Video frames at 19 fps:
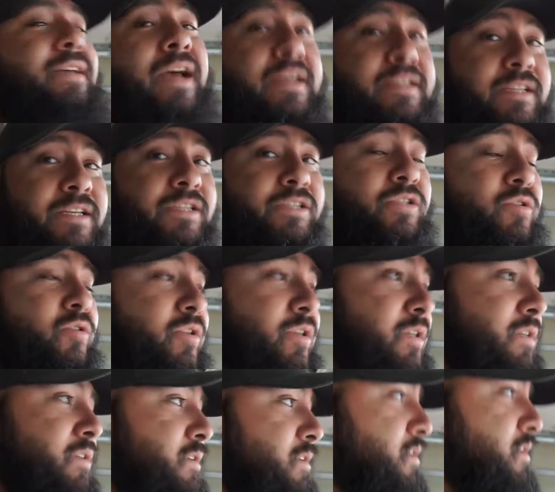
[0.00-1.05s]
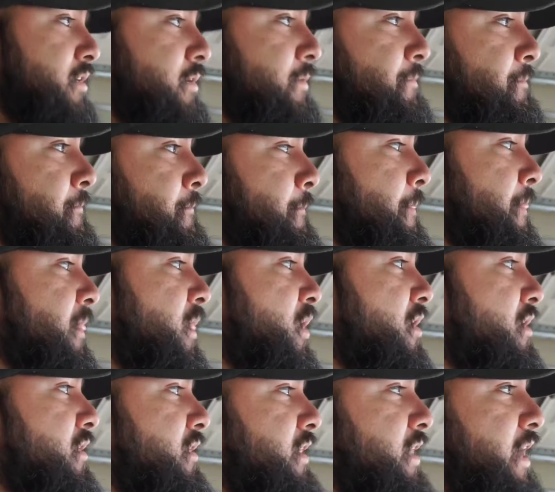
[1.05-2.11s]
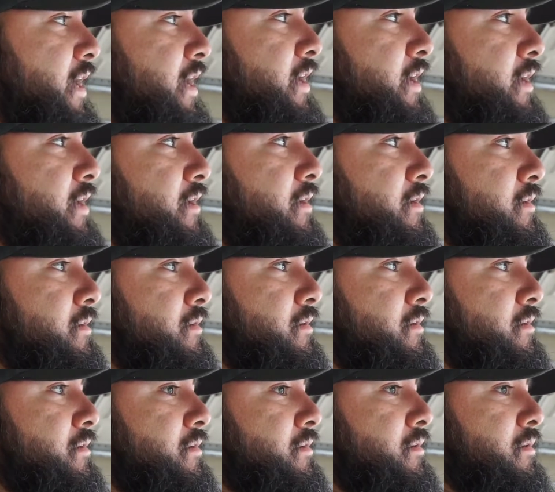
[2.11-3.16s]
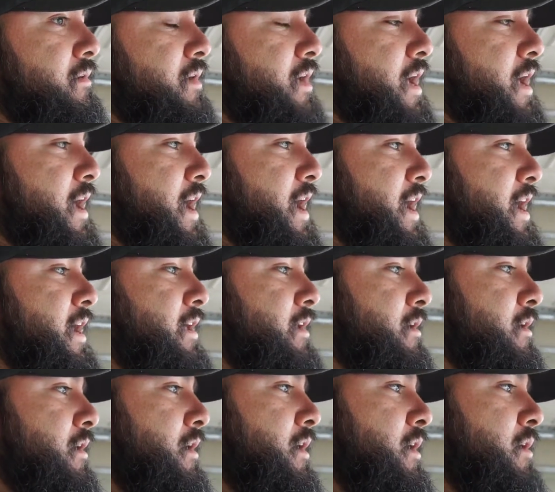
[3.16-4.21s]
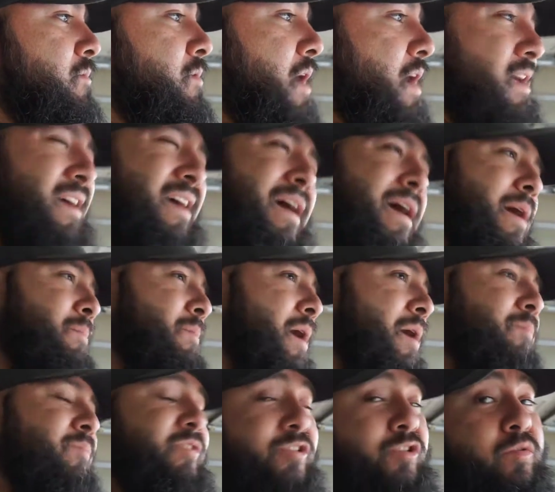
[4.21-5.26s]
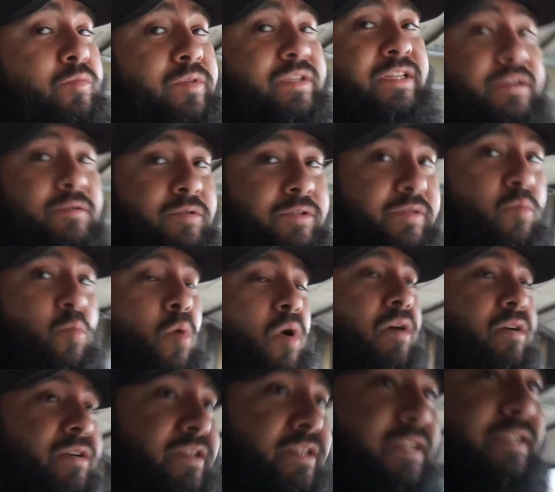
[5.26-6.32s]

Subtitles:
had this truck, they had, I'm assuming there was some water in